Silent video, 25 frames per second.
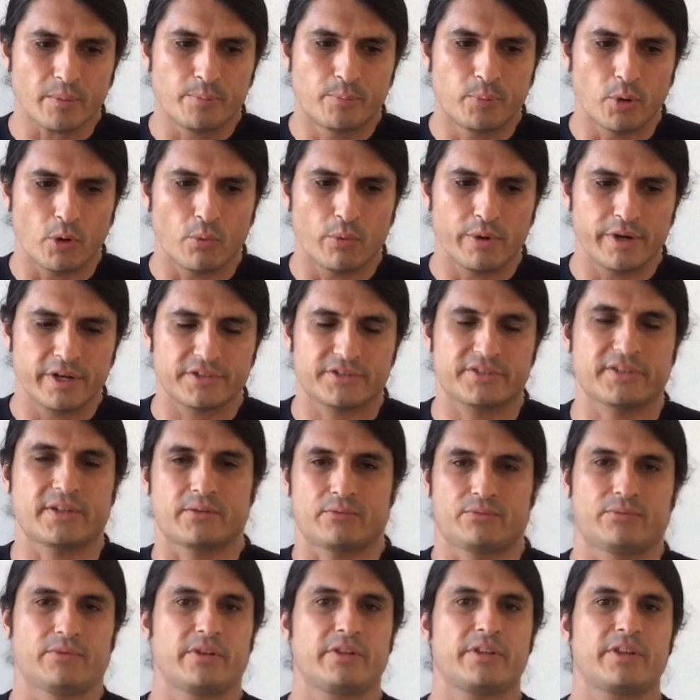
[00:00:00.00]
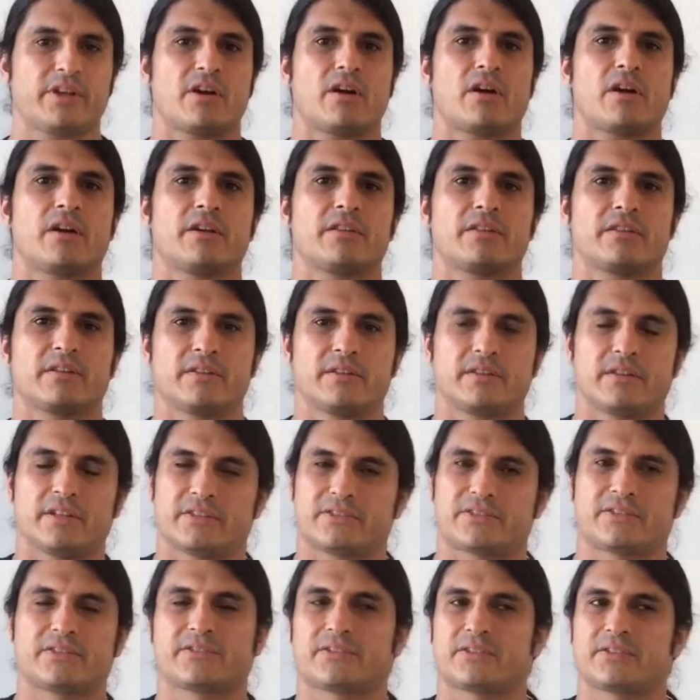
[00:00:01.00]
But when it's like really hard,
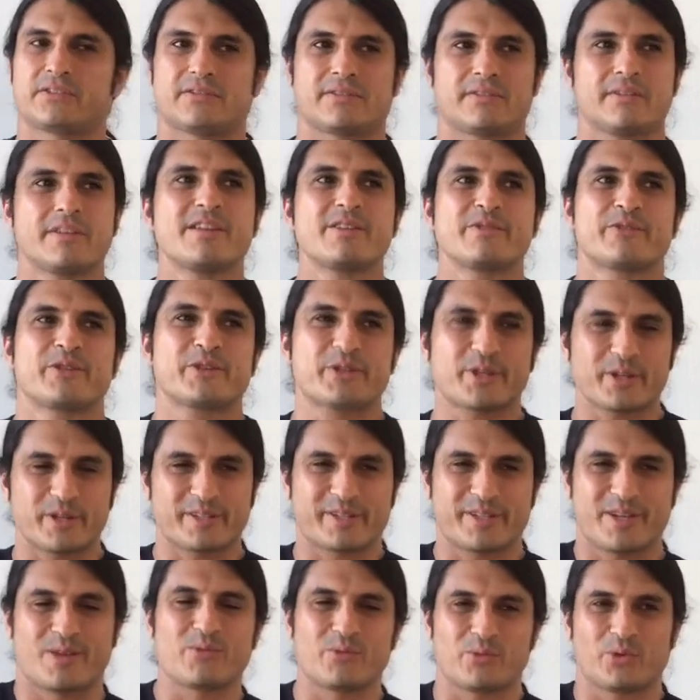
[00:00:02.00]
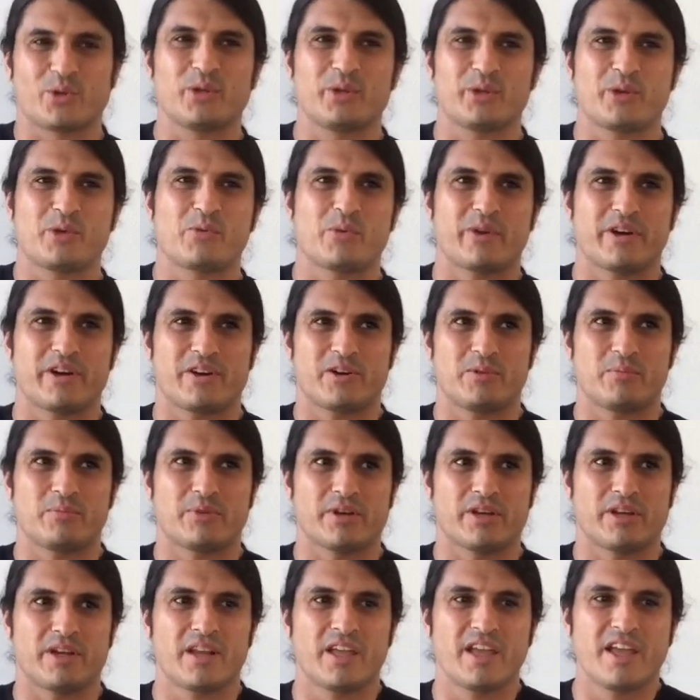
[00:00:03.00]
this is going to sound really weird,
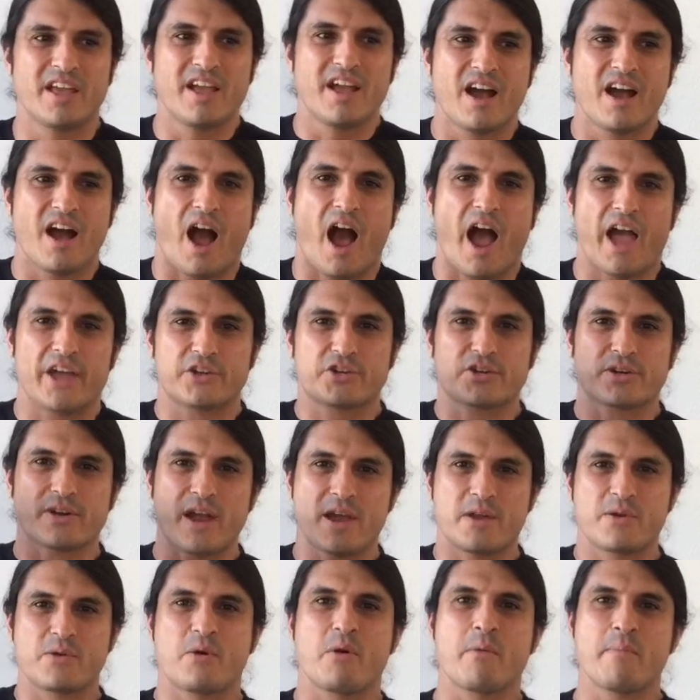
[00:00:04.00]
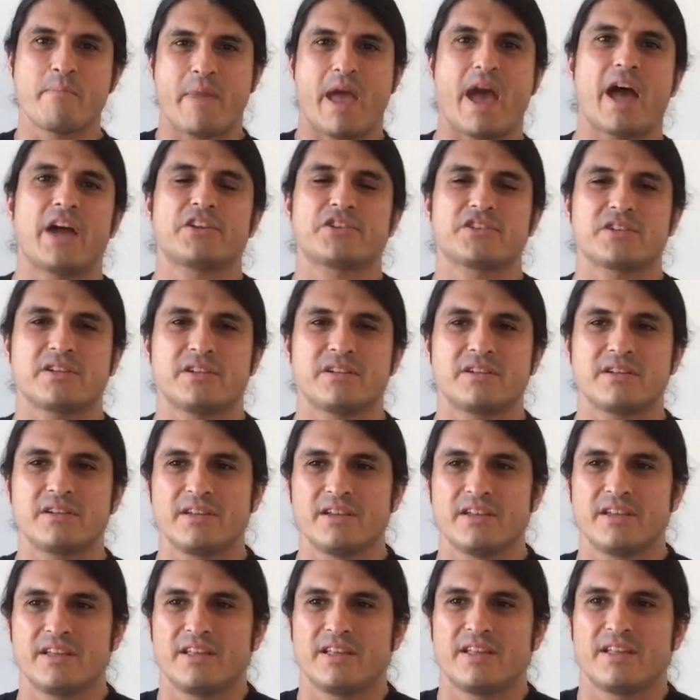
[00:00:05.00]
but I try to
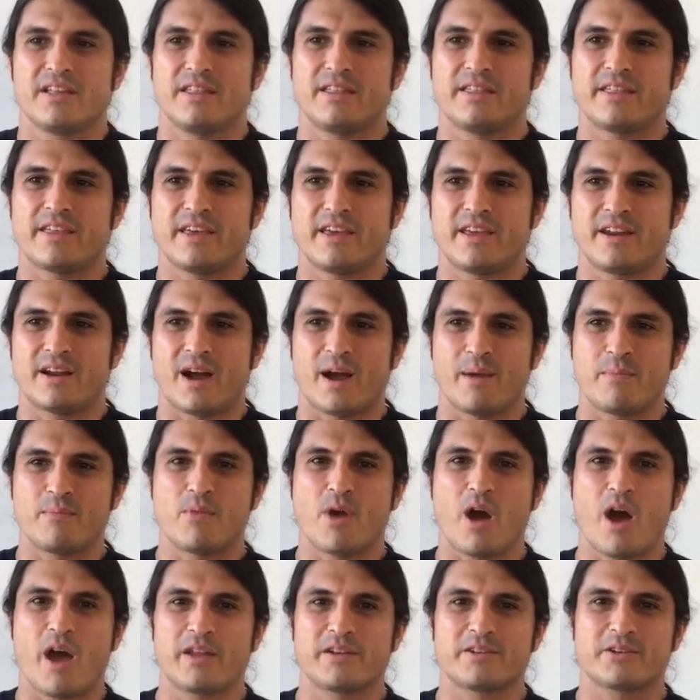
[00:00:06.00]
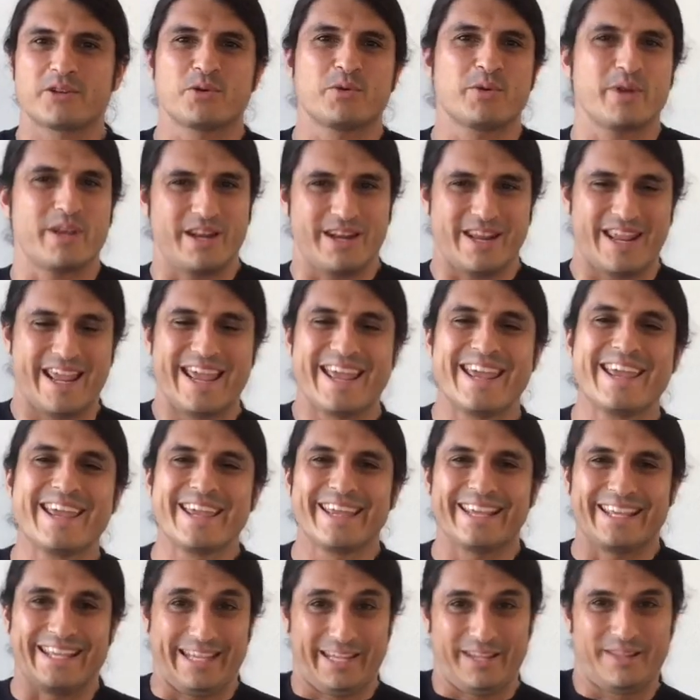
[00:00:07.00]
imagine that I'm not doing
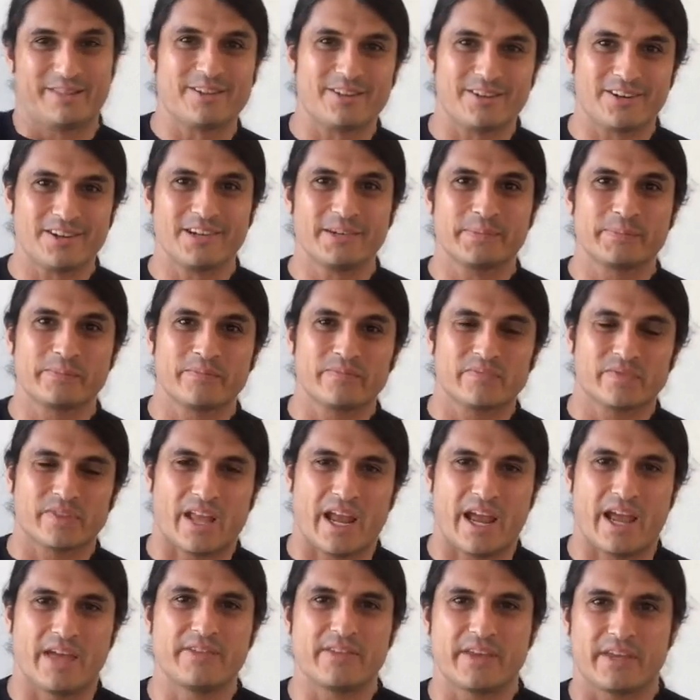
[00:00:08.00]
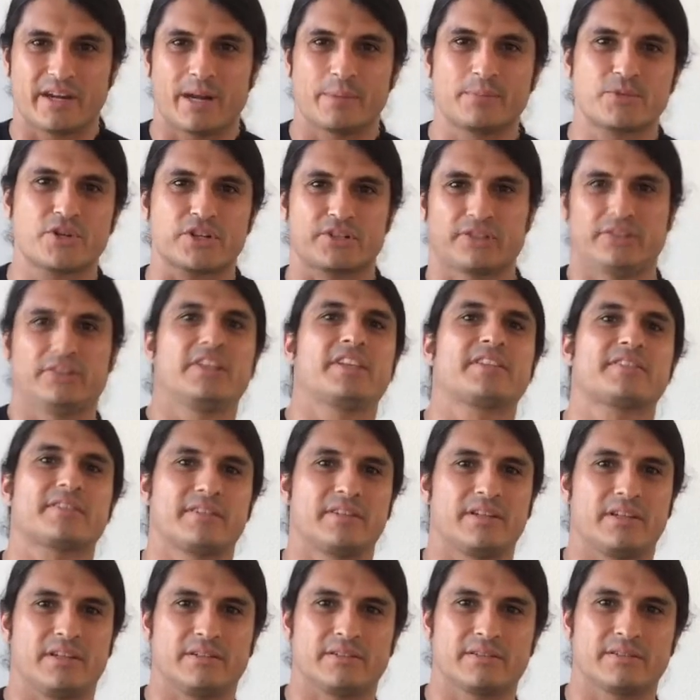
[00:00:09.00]
either, and then I'm just
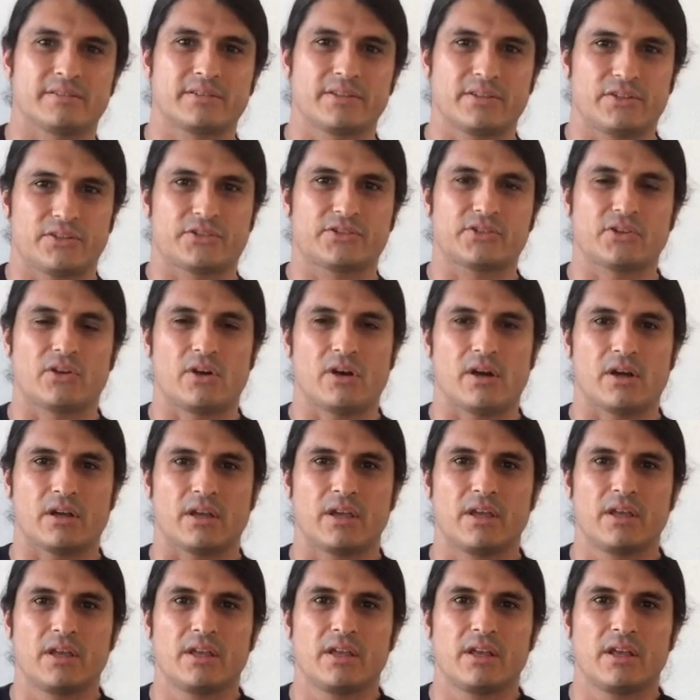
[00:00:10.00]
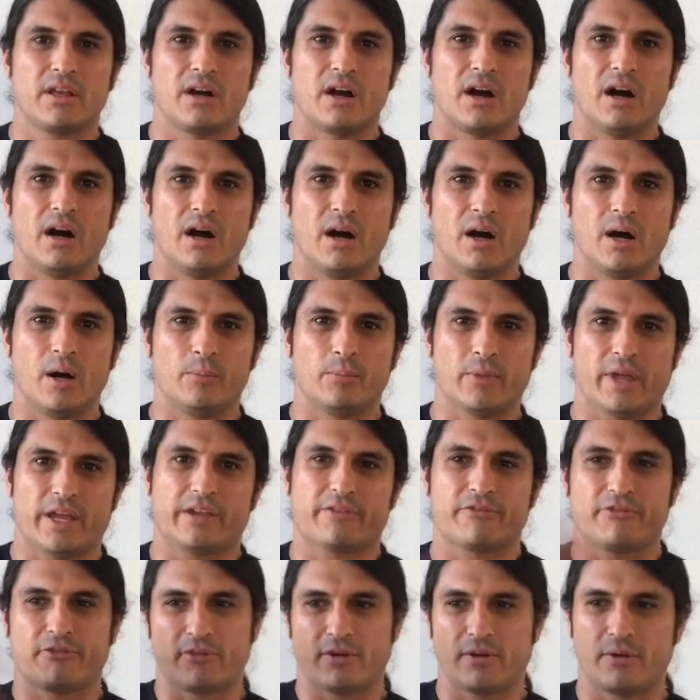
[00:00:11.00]
listening to the song,
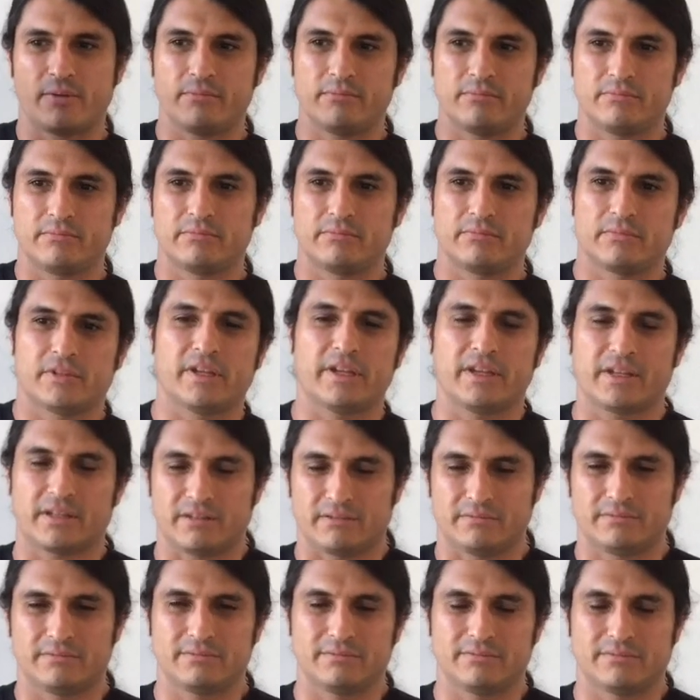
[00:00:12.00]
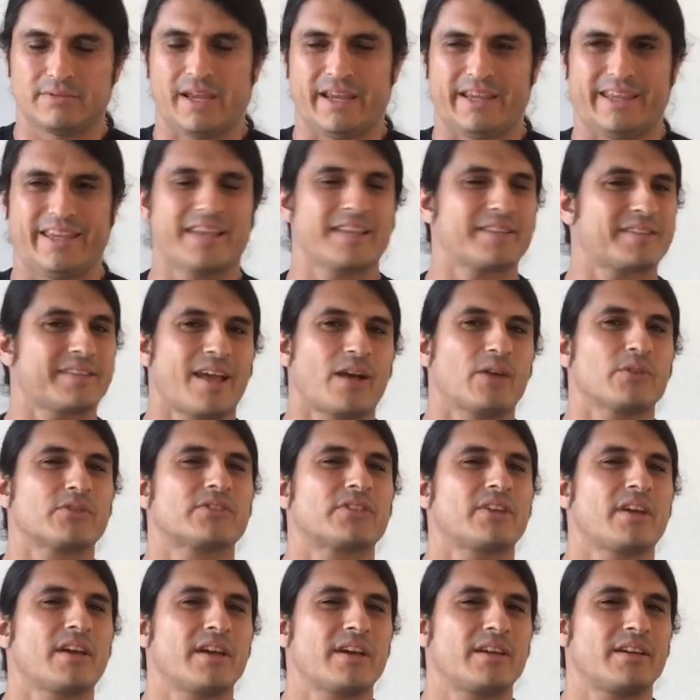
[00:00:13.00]
like from, like, I guess
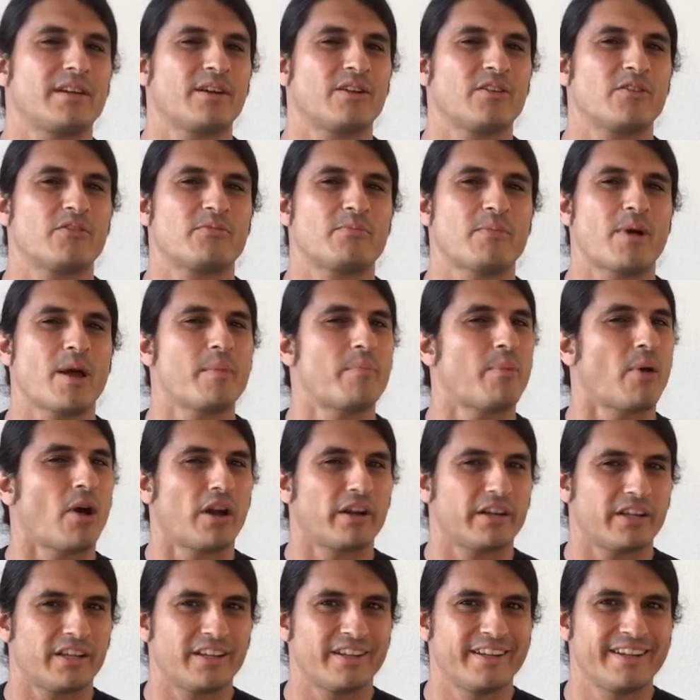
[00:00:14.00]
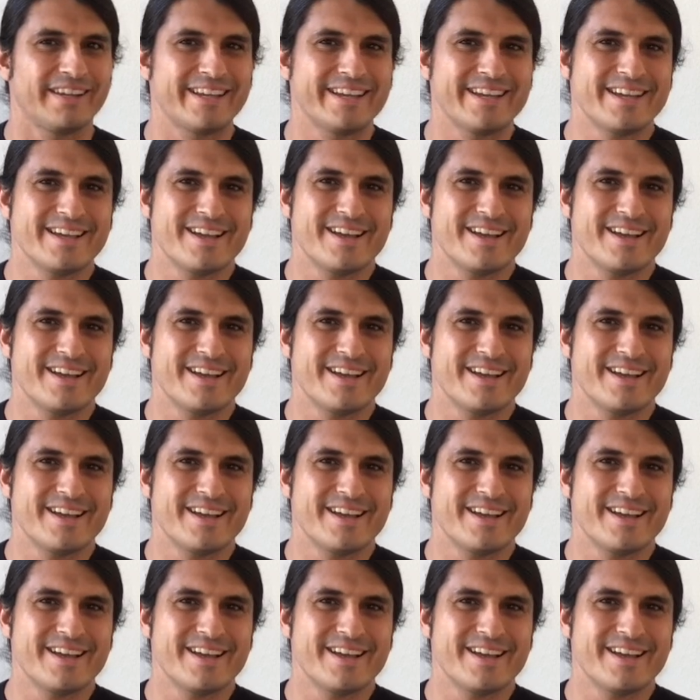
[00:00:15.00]
outside of my body,